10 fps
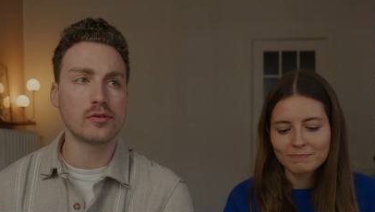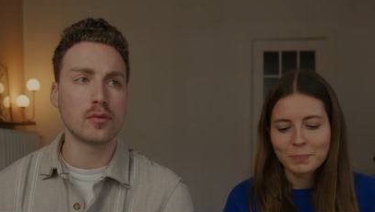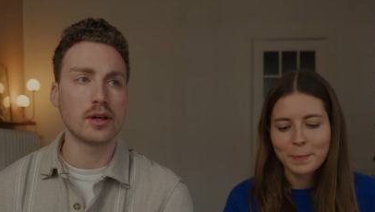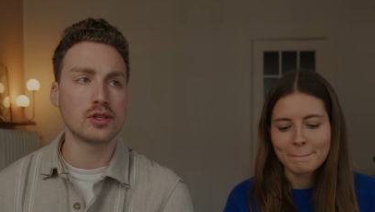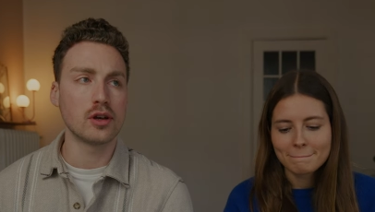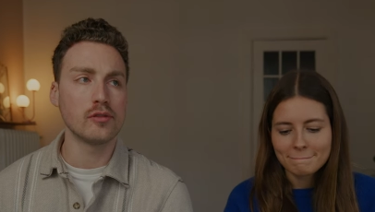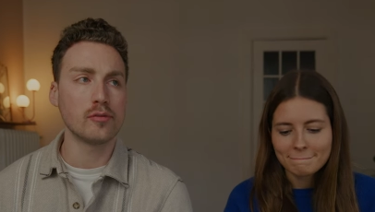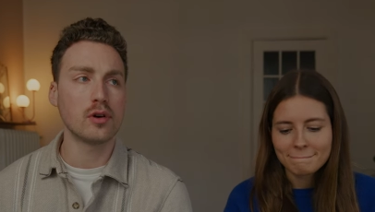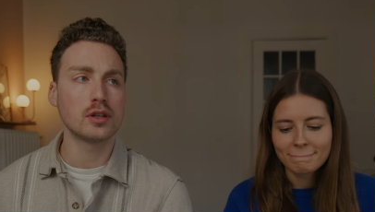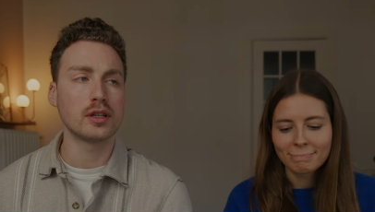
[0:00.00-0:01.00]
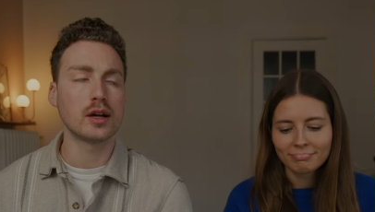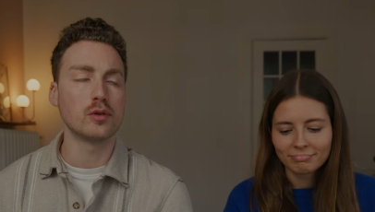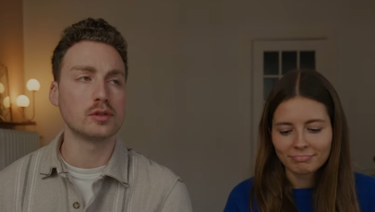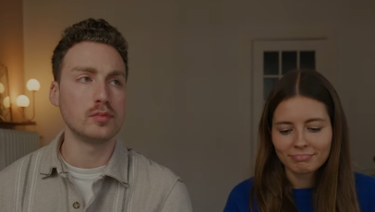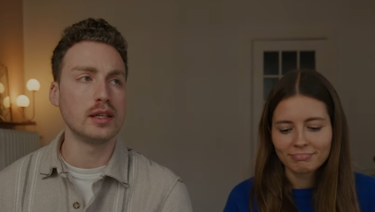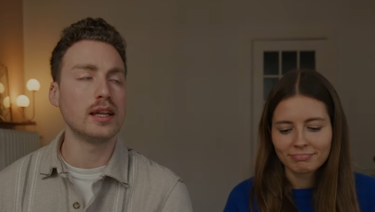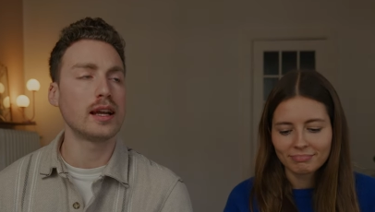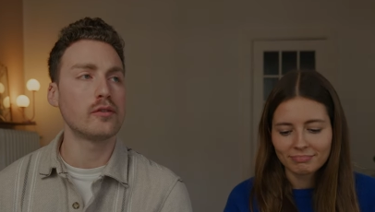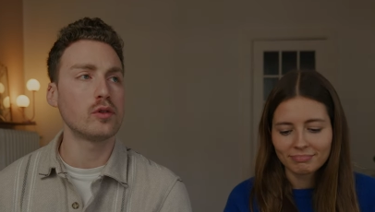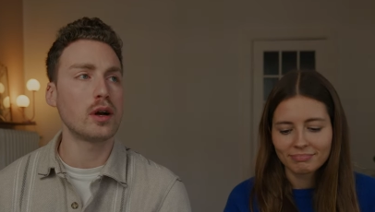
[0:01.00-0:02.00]
Speaker 1: from my surfboard and I was
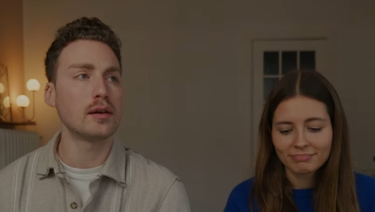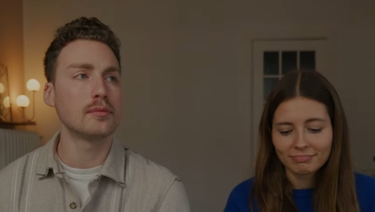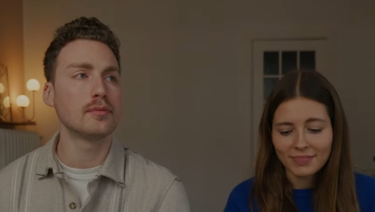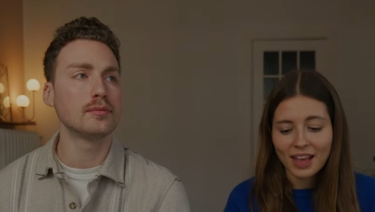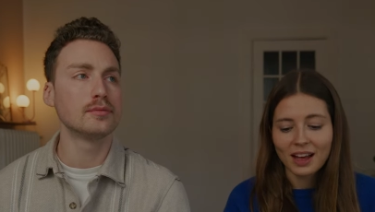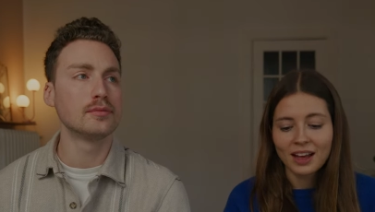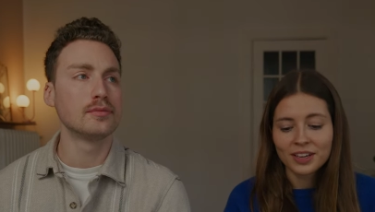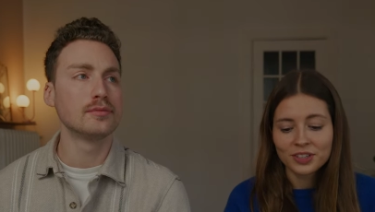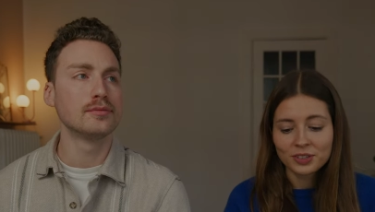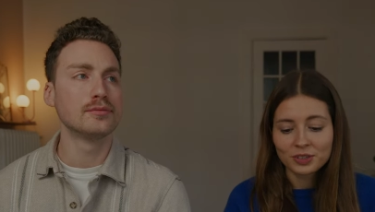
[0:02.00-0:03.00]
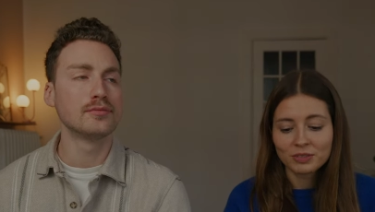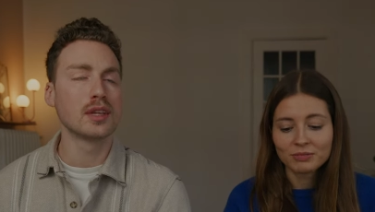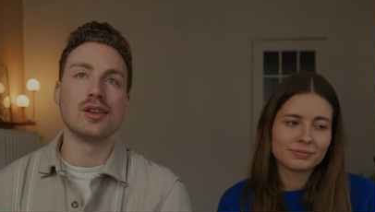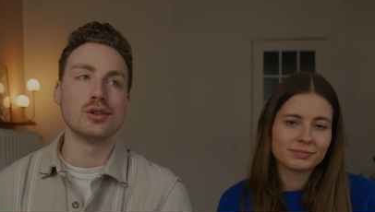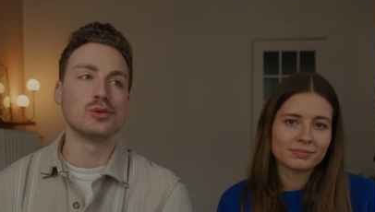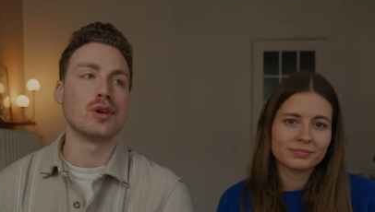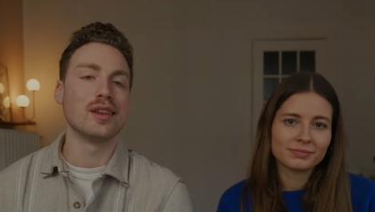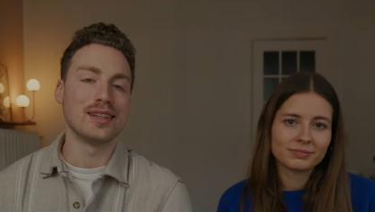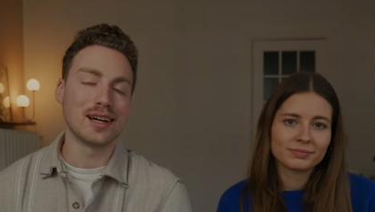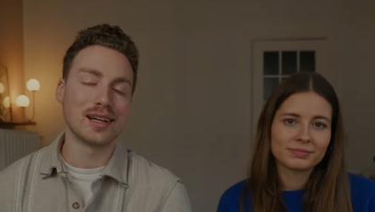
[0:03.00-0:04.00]
bleeding everywhere?
Speaker 2: I do.
Speaker 1: Those were
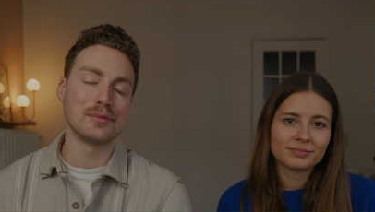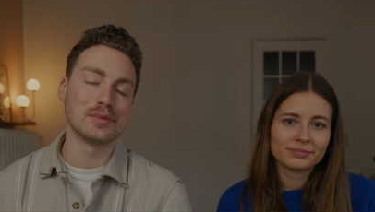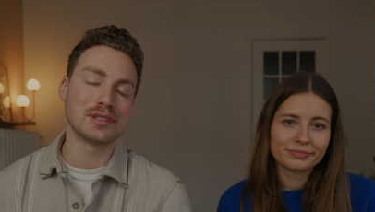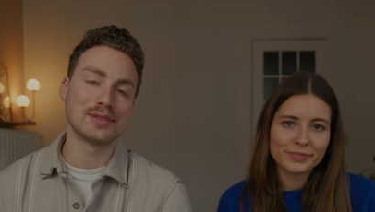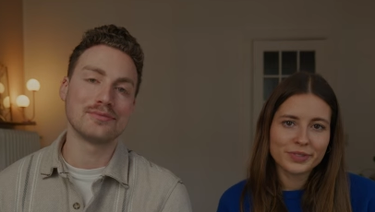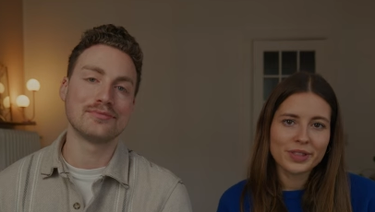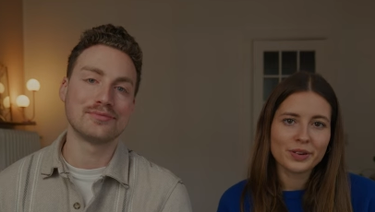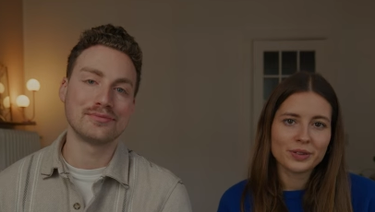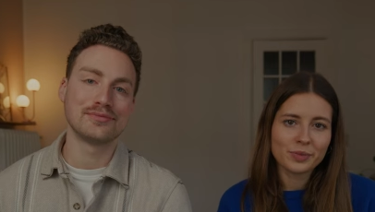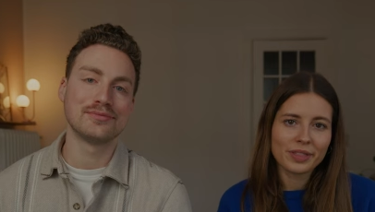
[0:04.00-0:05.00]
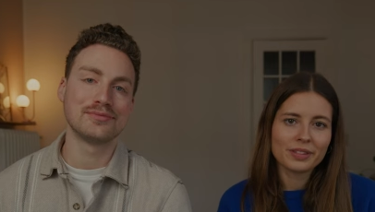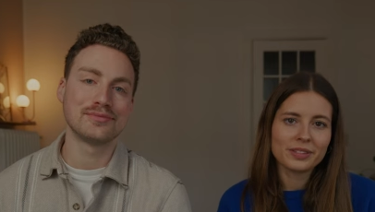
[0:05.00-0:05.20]
the times.
Speaker 2: Those were the